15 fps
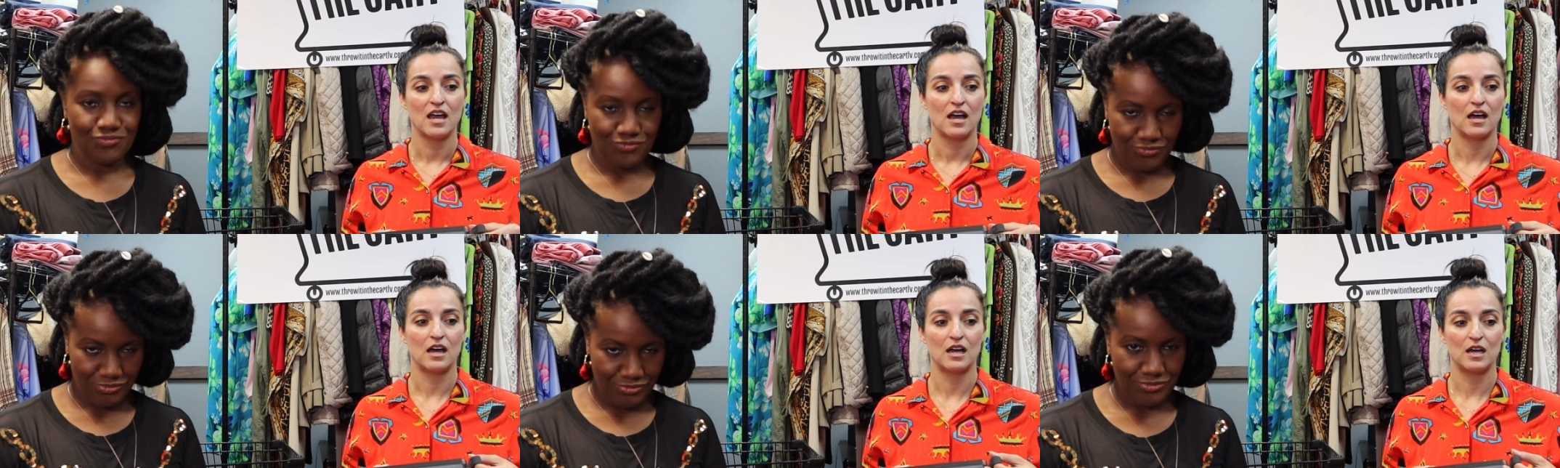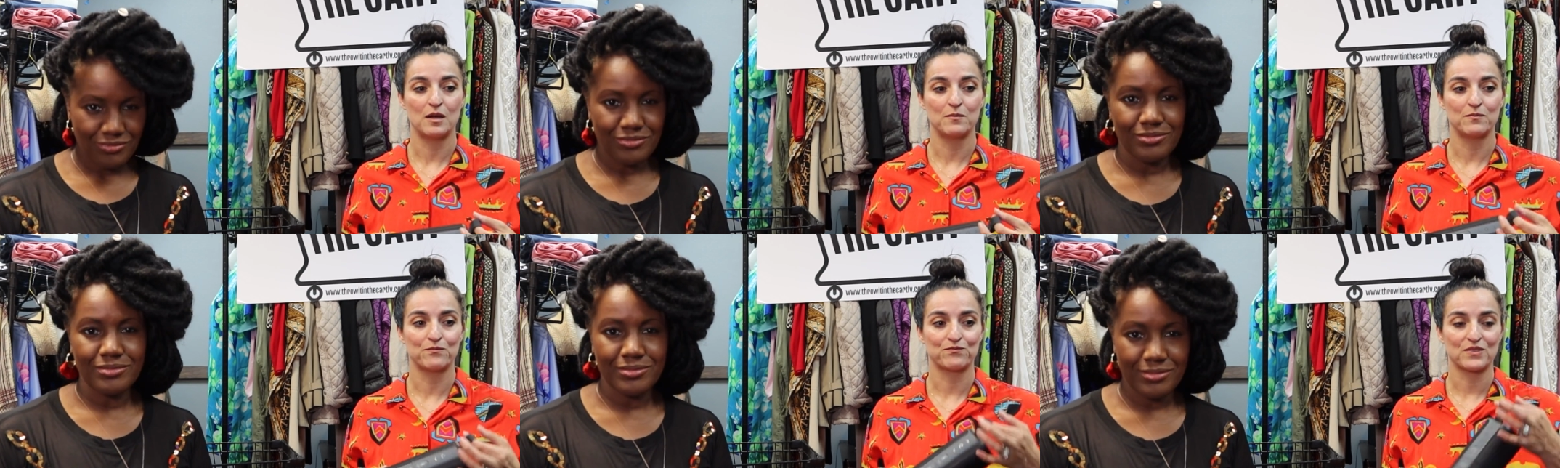
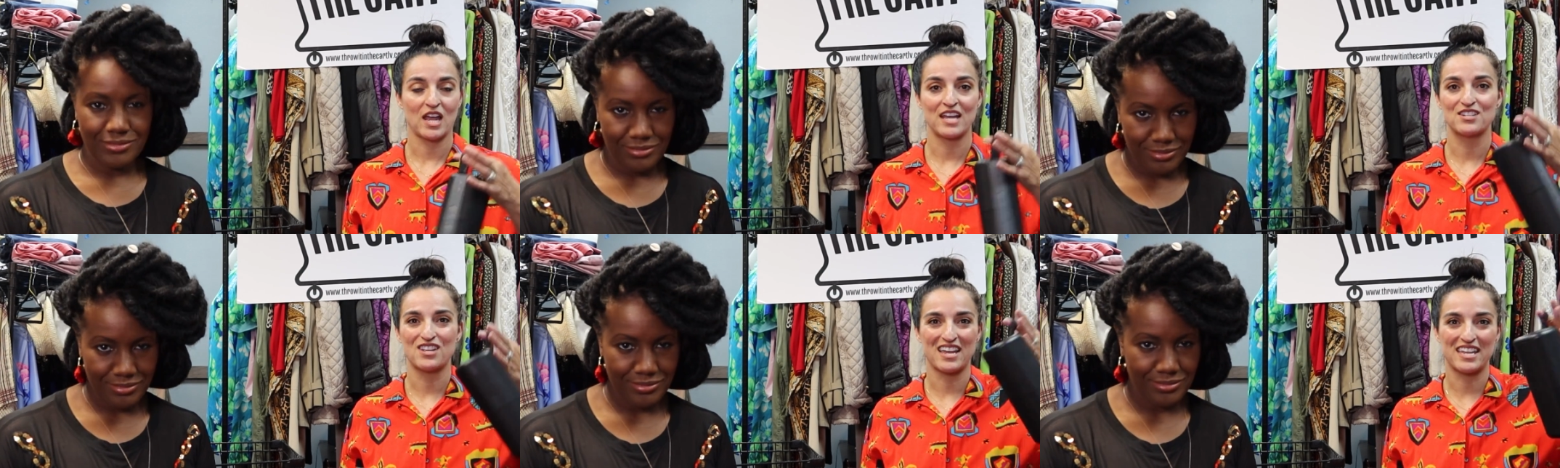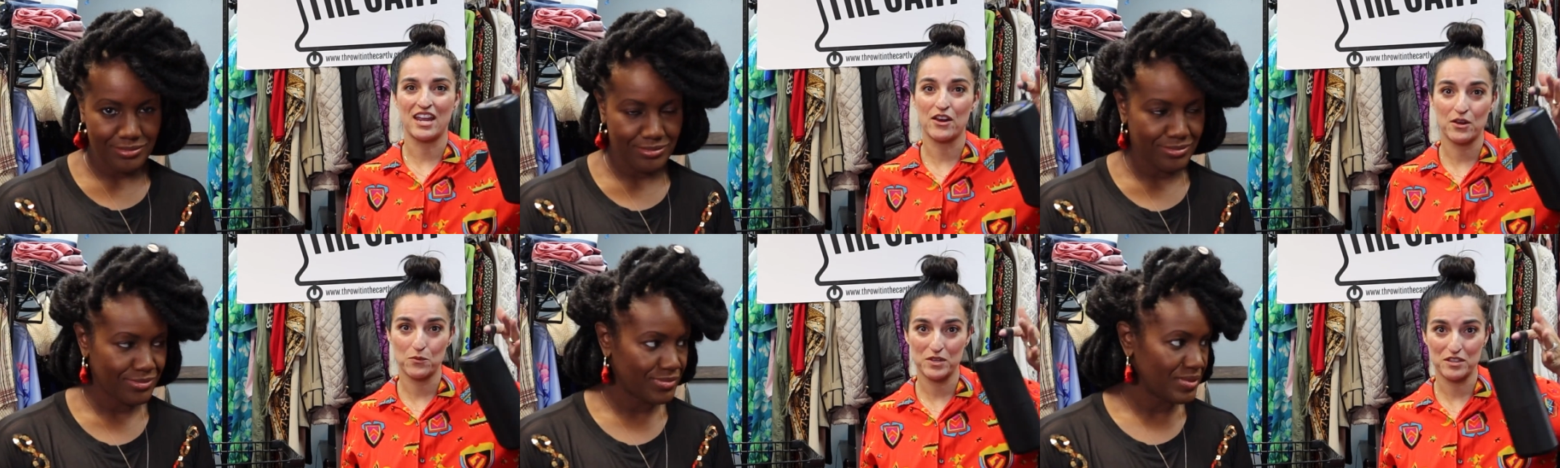Speaker 1: Um I, I
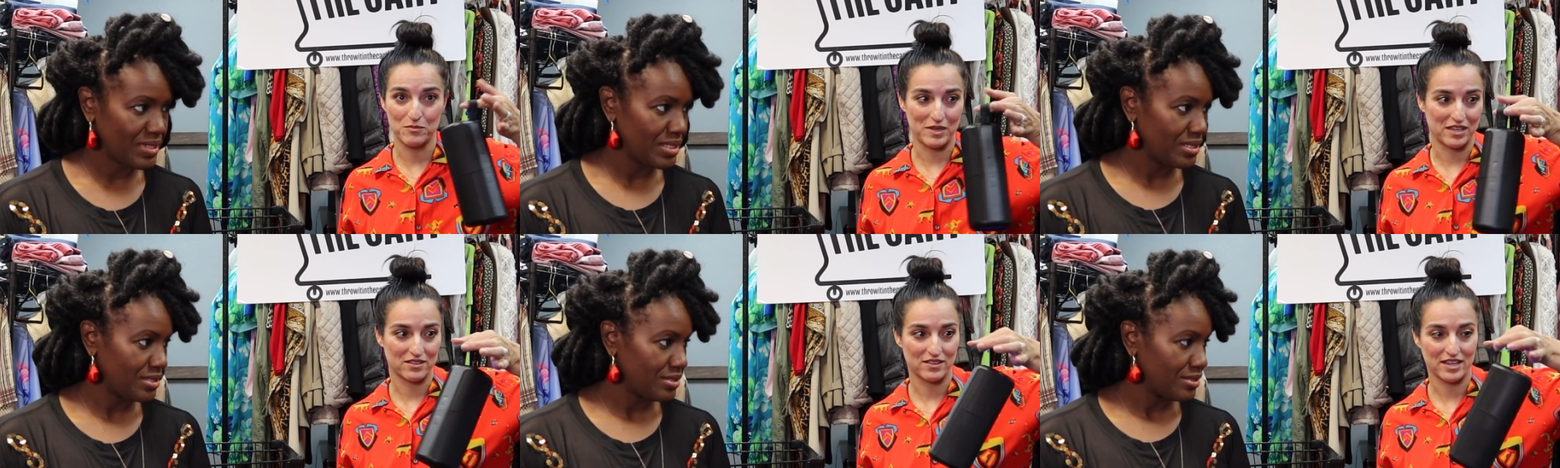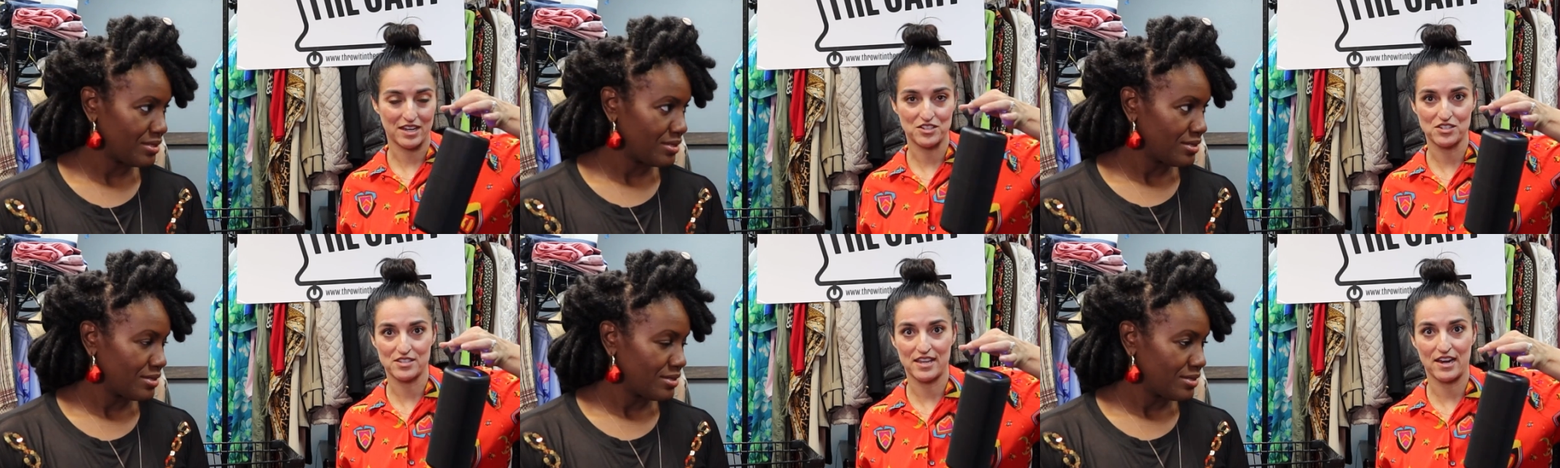carry it with me. Like I
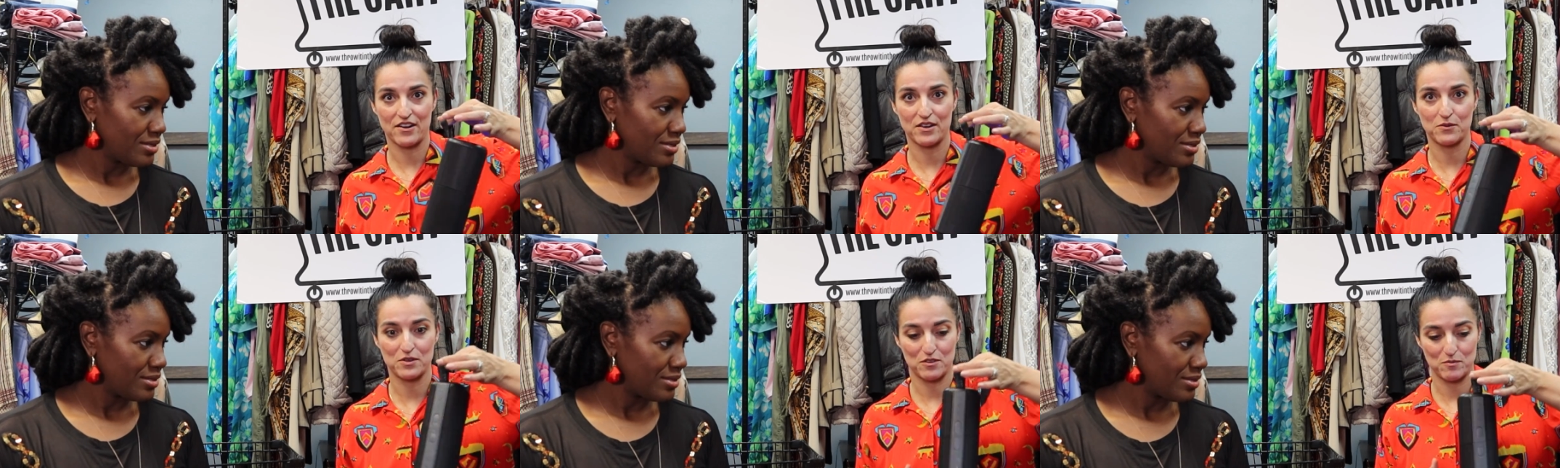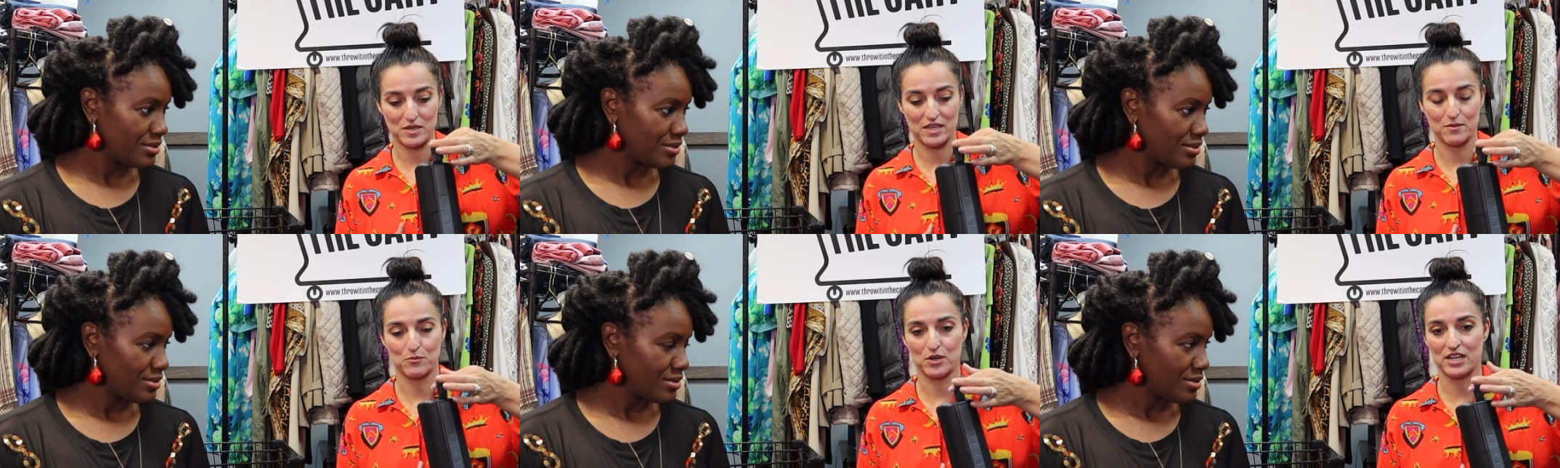just carry it with
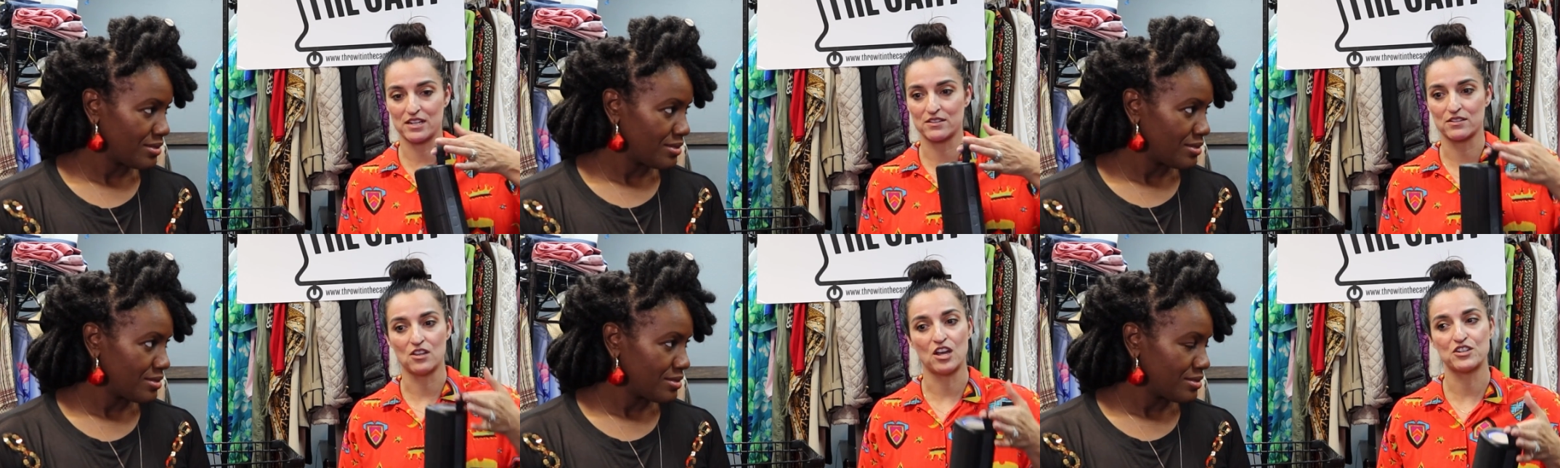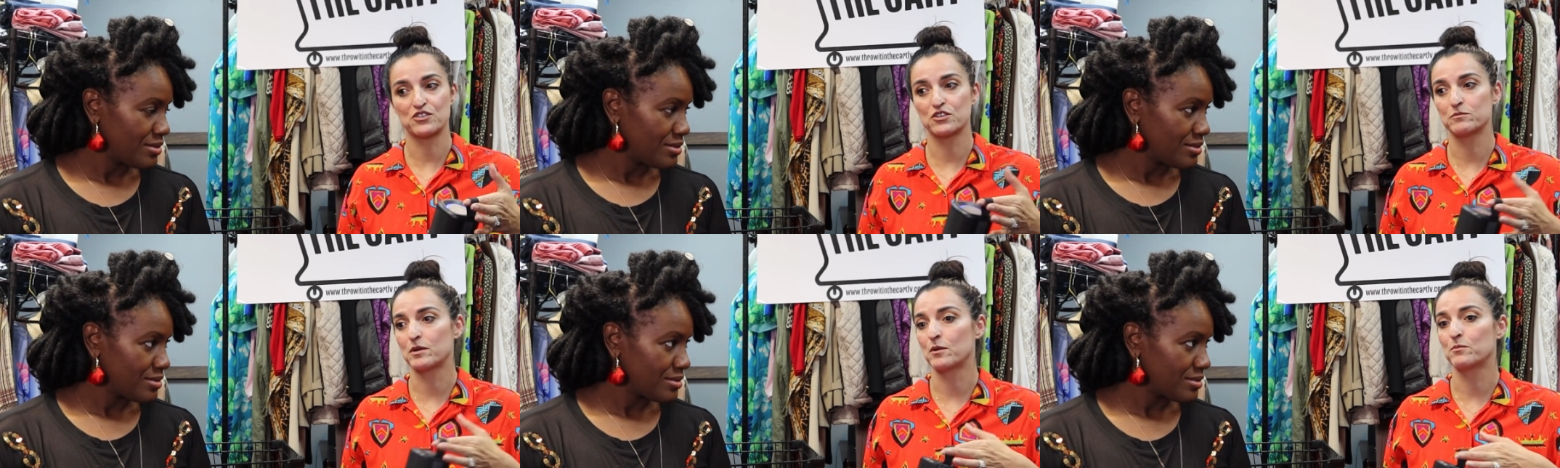me, bring it in the
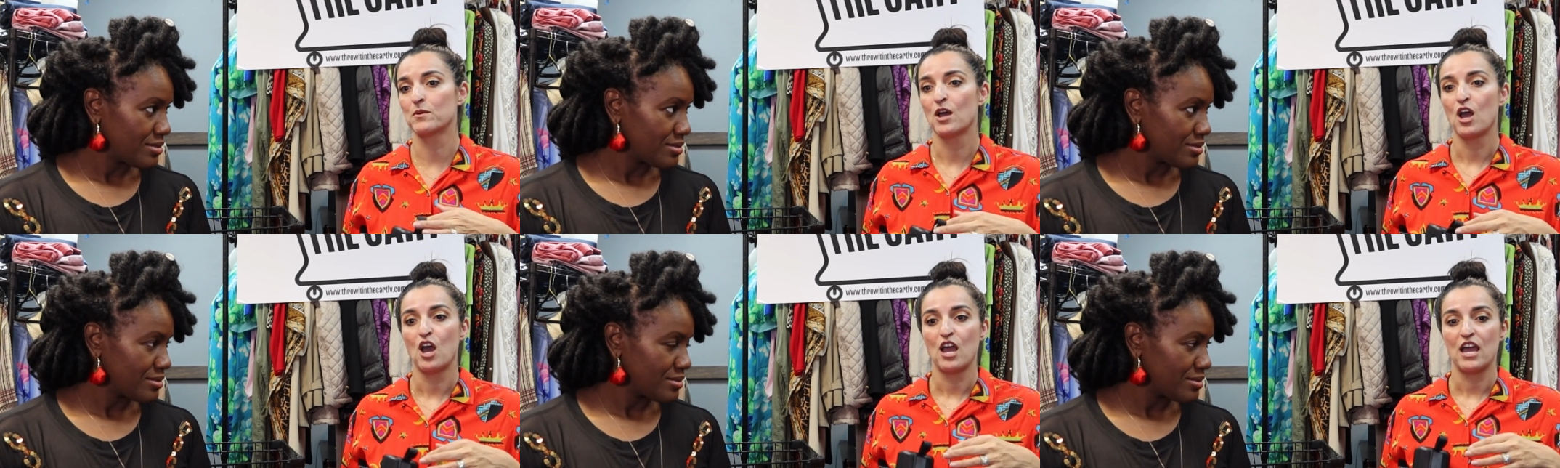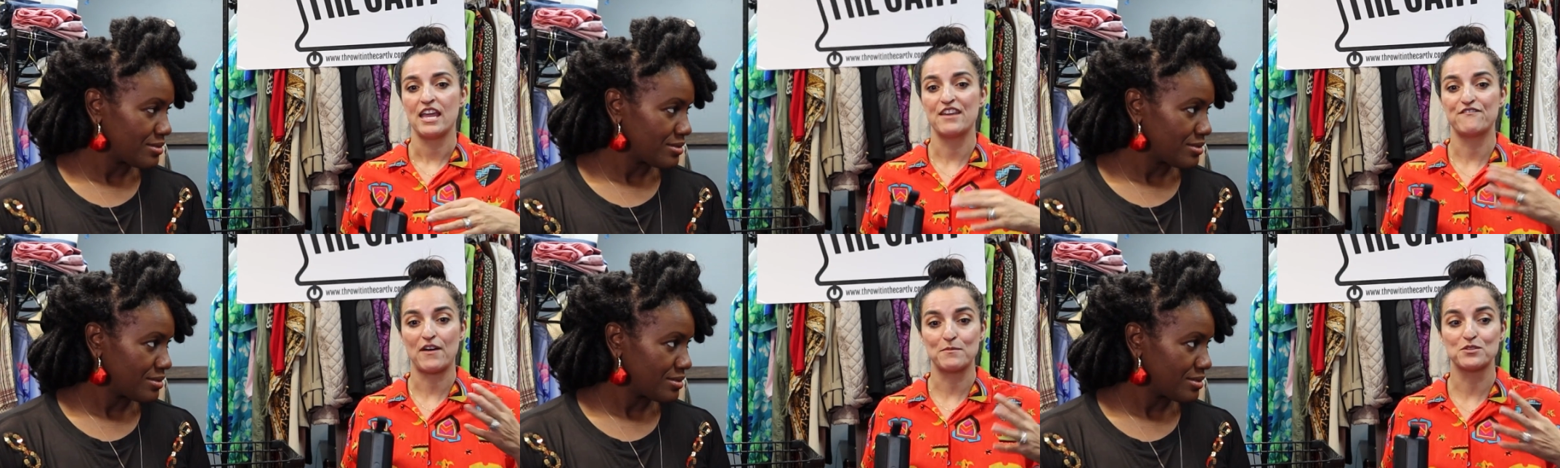laundry room. I'll
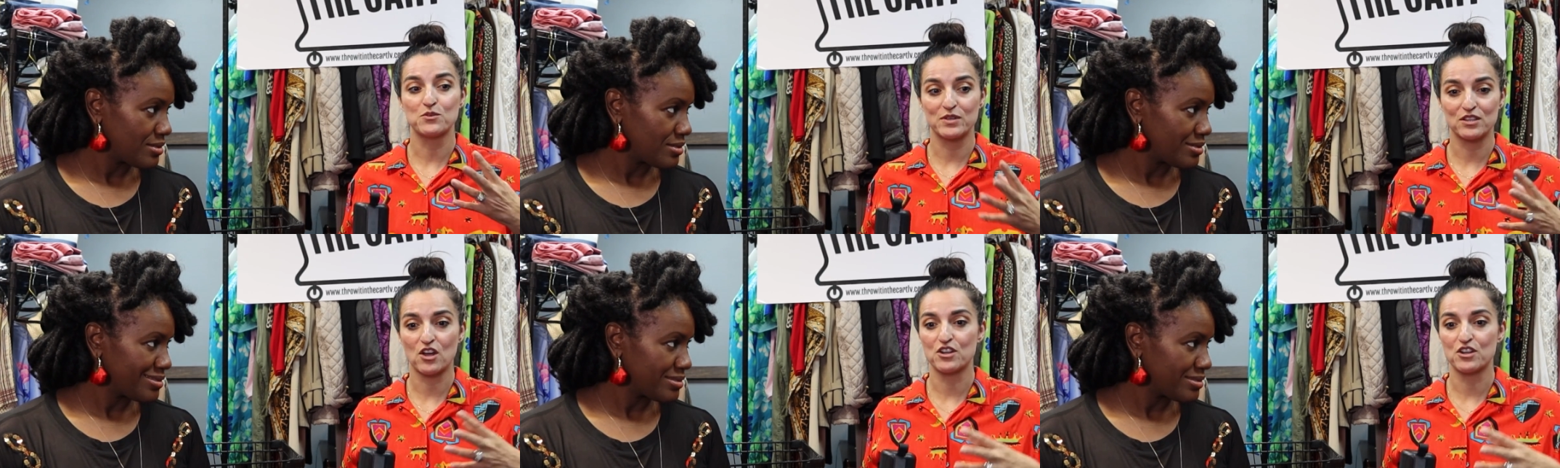If I'm doing